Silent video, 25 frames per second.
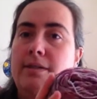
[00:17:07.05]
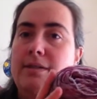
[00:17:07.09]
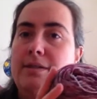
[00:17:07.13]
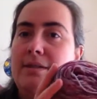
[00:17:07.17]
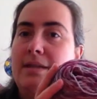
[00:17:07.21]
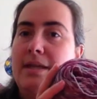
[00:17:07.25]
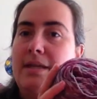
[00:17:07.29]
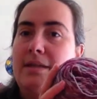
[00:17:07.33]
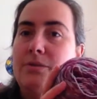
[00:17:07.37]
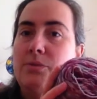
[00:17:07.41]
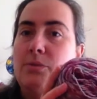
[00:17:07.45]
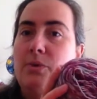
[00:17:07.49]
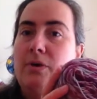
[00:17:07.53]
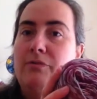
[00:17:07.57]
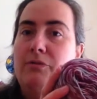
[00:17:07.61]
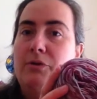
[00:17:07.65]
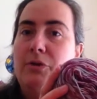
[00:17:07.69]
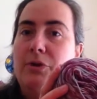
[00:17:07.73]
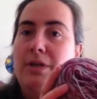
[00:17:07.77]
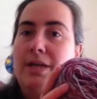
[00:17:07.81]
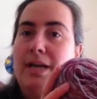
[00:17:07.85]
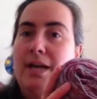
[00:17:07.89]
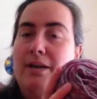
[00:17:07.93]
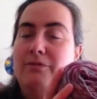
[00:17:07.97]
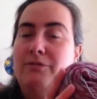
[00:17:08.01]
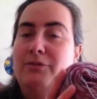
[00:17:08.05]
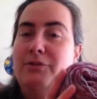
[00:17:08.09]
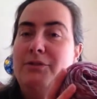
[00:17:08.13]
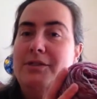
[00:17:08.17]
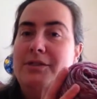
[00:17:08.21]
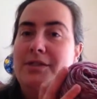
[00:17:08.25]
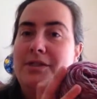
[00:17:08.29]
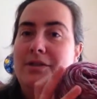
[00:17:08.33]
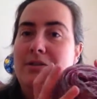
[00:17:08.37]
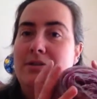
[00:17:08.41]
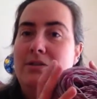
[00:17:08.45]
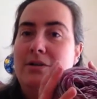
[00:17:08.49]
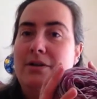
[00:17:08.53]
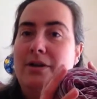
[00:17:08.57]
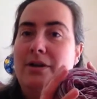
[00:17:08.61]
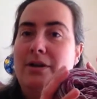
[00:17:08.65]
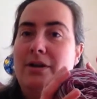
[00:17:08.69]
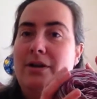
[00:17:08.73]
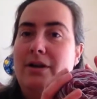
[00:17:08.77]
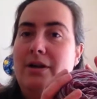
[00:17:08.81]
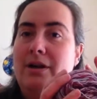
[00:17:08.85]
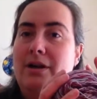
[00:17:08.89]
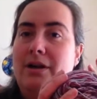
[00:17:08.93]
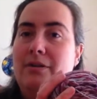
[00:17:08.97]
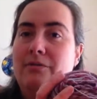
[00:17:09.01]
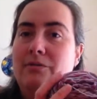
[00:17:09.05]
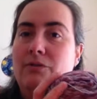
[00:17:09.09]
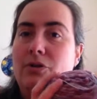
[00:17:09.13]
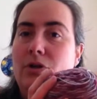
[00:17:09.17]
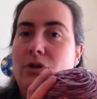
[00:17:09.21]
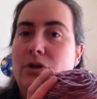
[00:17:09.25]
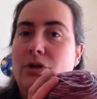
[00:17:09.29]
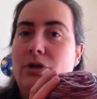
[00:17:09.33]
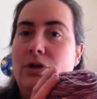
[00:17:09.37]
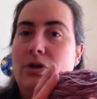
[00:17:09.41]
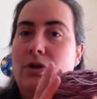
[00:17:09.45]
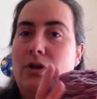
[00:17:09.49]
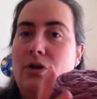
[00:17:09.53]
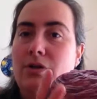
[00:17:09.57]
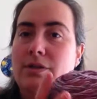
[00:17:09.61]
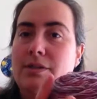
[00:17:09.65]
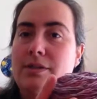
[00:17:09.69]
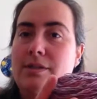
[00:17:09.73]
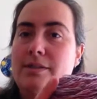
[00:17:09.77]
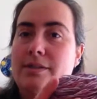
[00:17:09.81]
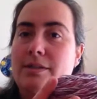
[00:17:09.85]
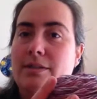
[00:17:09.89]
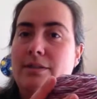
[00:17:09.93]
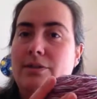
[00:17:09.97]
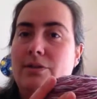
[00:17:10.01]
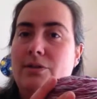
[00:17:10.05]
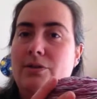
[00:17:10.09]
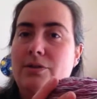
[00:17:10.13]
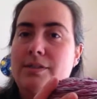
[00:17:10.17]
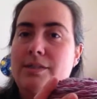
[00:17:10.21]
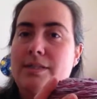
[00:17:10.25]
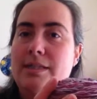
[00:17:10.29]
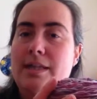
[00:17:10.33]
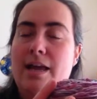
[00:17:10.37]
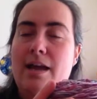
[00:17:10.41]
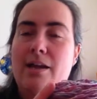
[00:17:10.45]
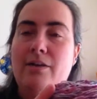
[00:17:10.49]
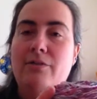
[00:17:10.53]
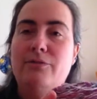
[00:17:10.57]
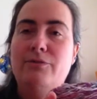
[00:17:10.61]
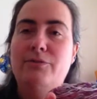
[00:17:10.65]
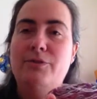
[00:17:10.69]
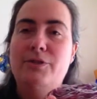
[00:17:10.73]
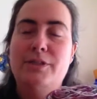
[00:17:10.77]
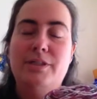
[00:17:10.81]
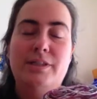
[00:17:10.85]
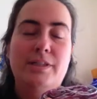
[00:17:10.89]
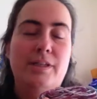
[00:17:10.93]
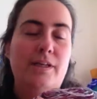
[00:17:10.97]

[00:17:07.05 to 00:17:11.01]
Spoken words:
That's what I've got left, so I've got lots and lots left.